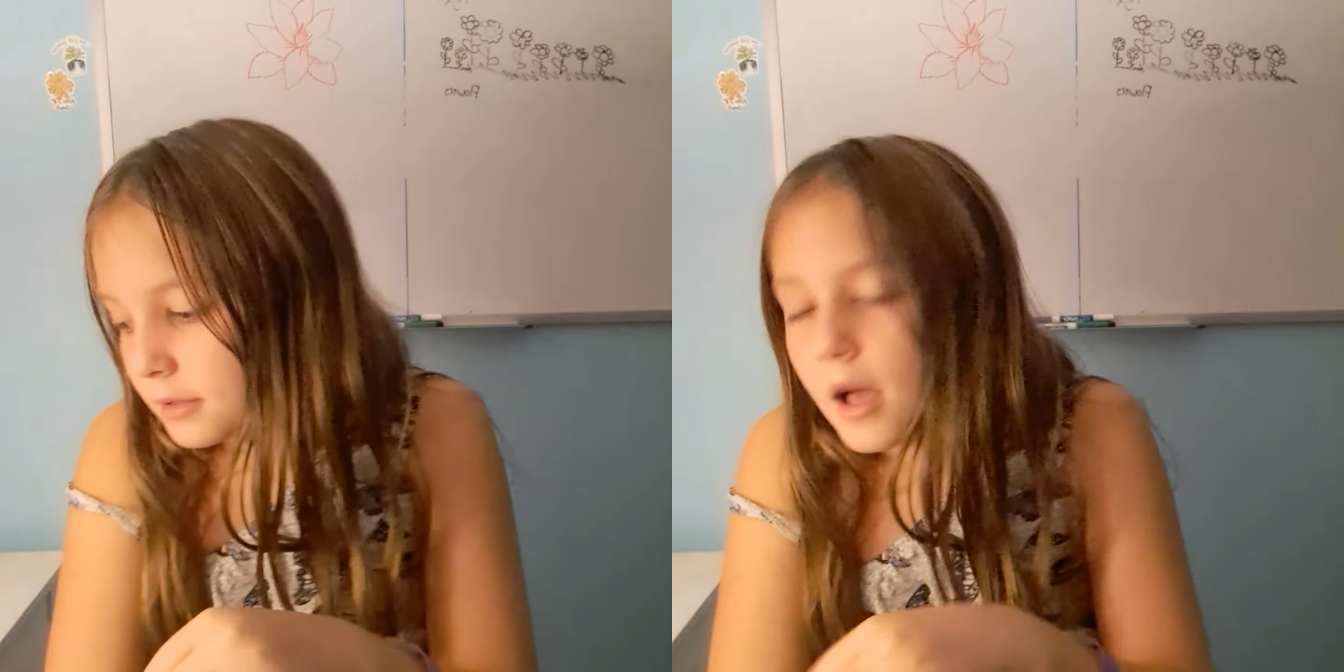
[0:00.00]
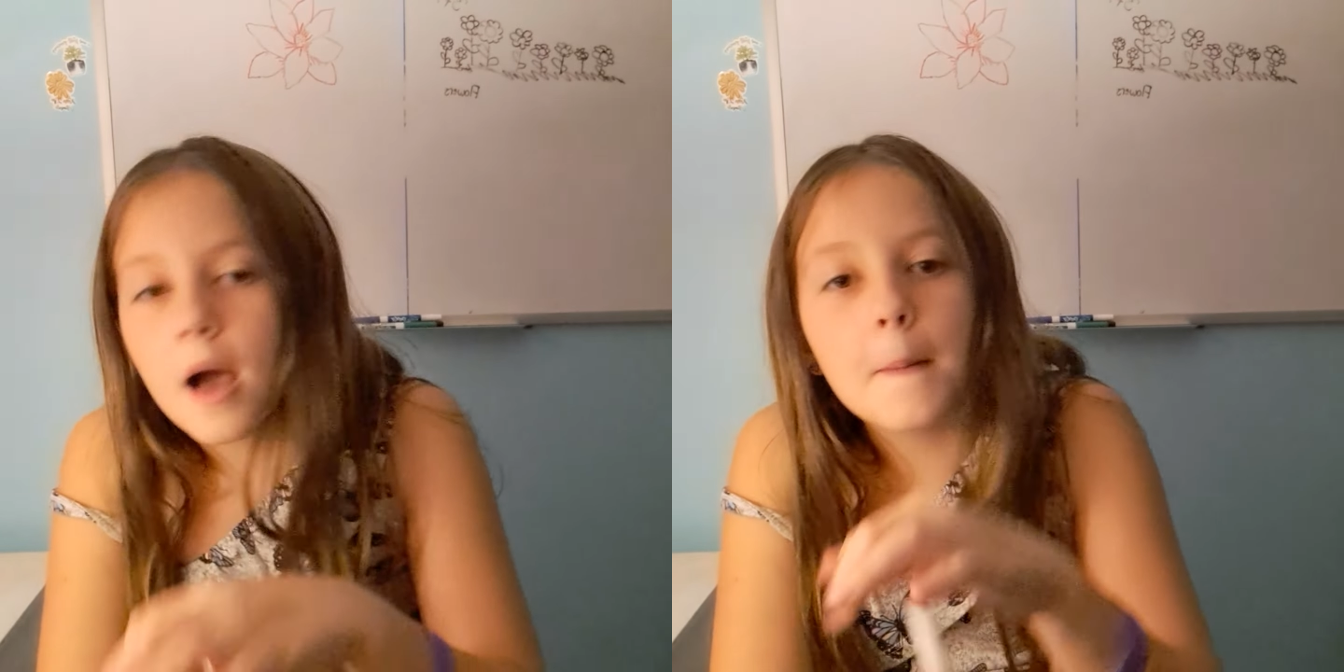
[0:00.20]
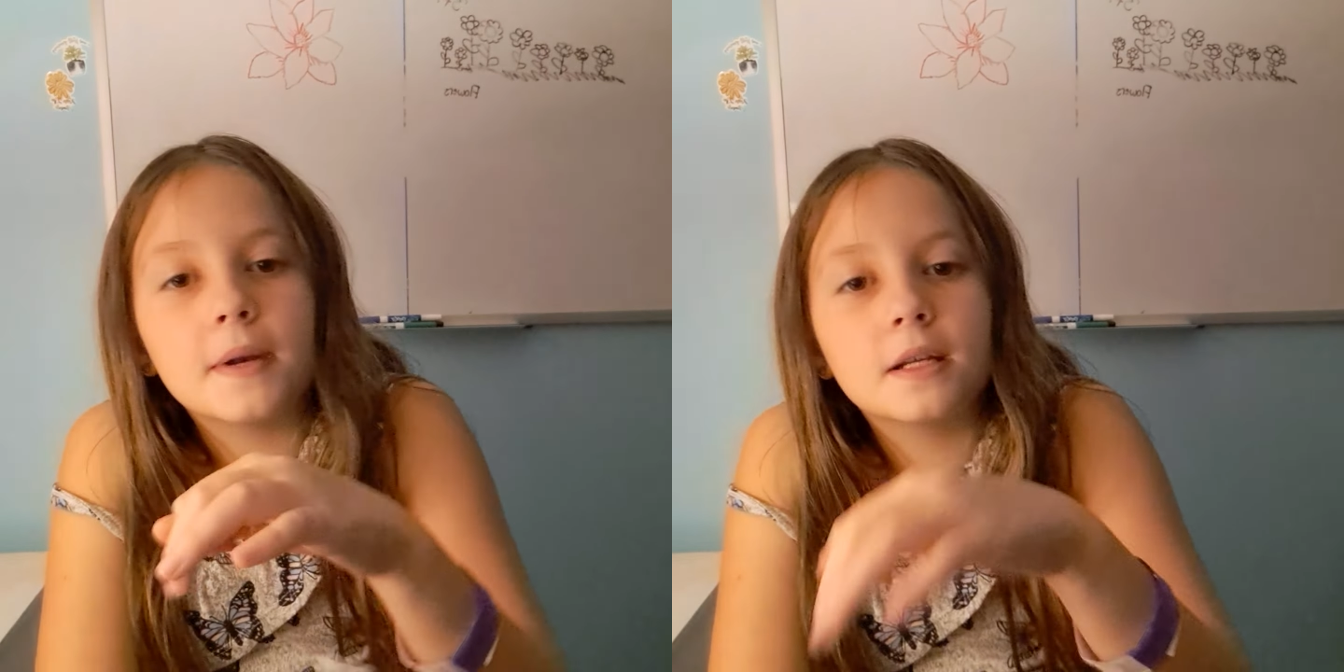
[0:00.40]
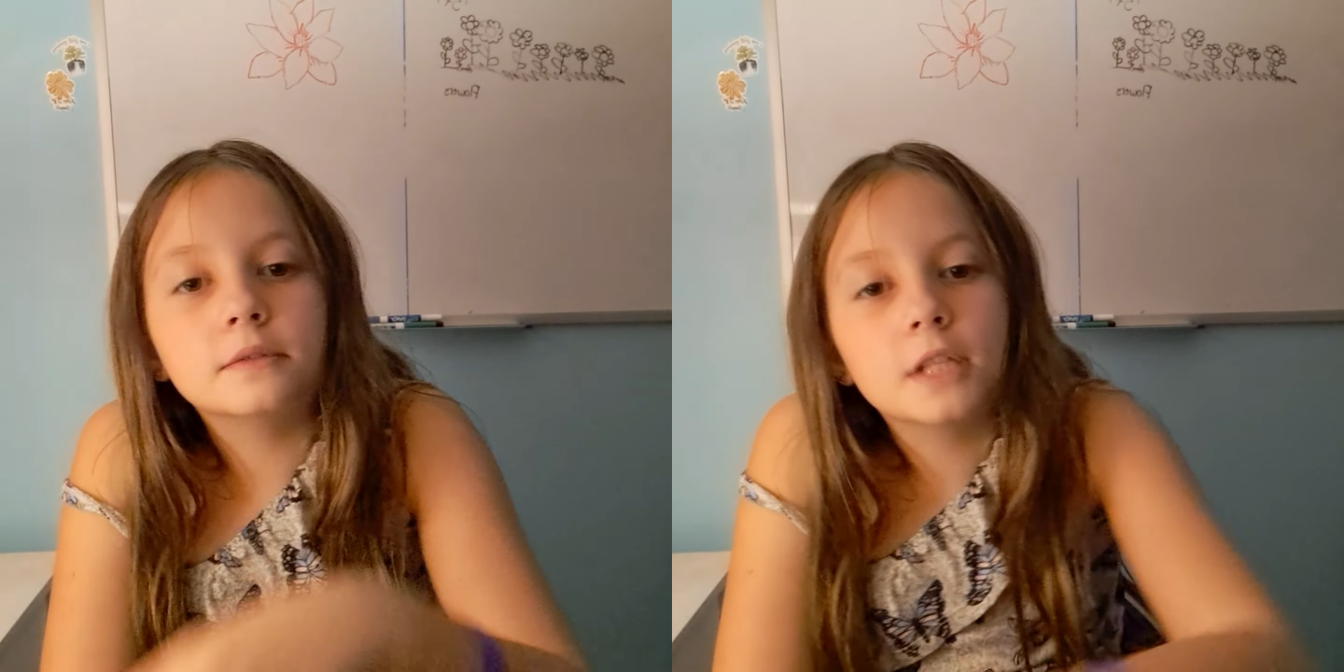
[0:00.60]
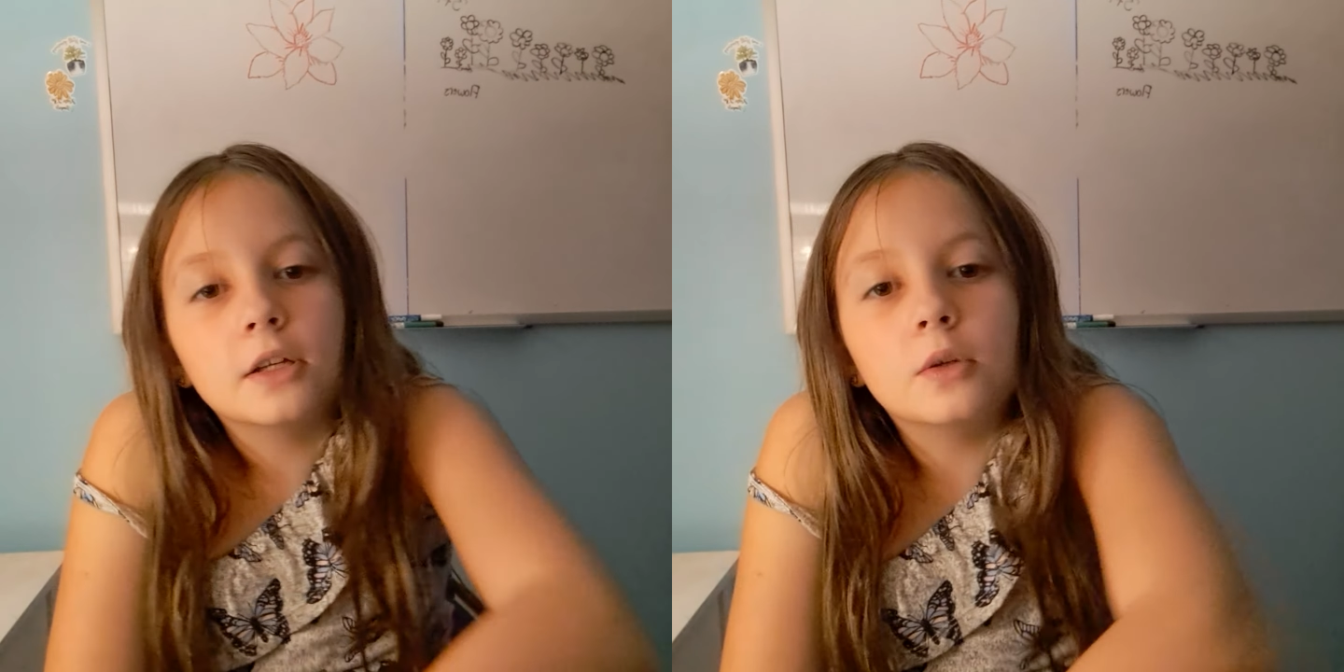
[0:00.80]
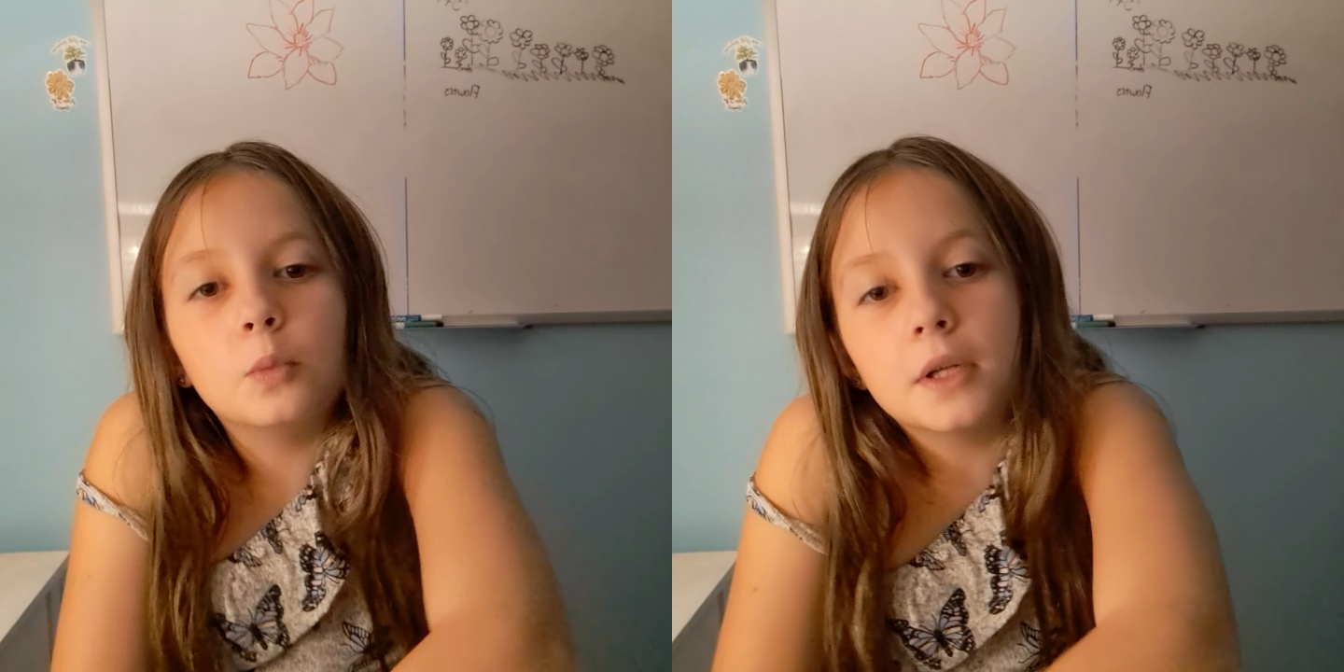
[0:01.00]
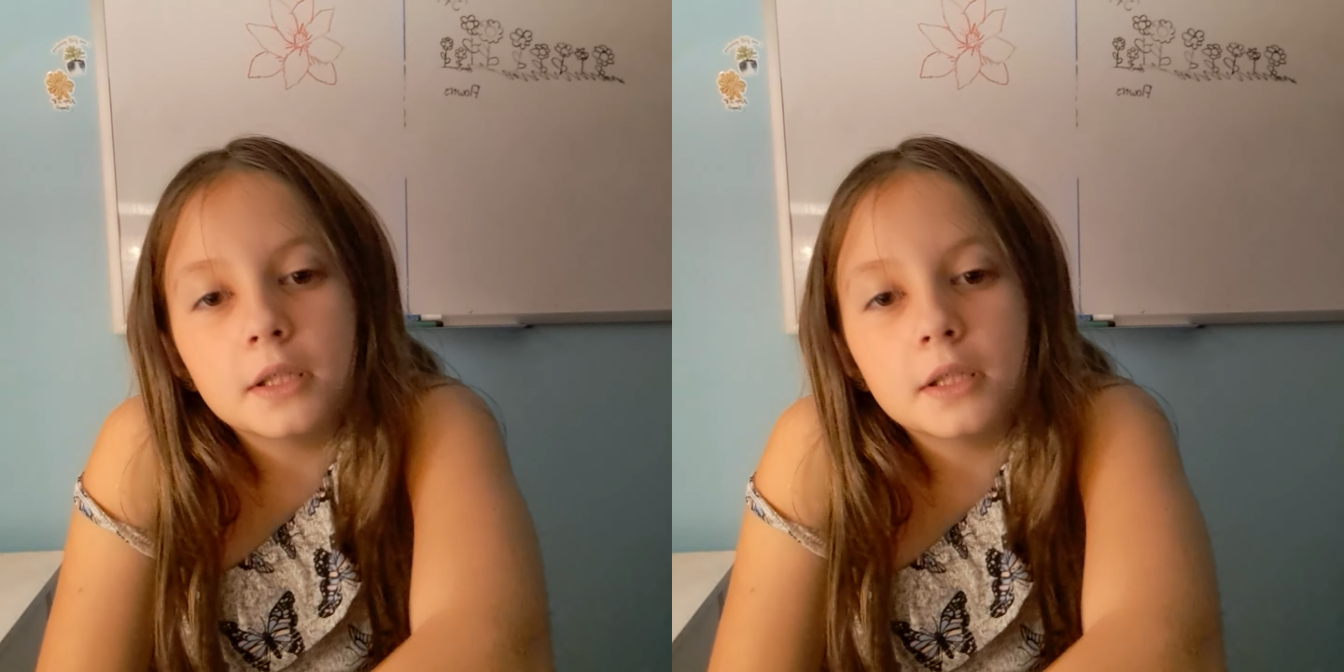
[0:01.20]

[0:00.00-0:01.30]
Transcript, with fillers: I'm gonna tell you when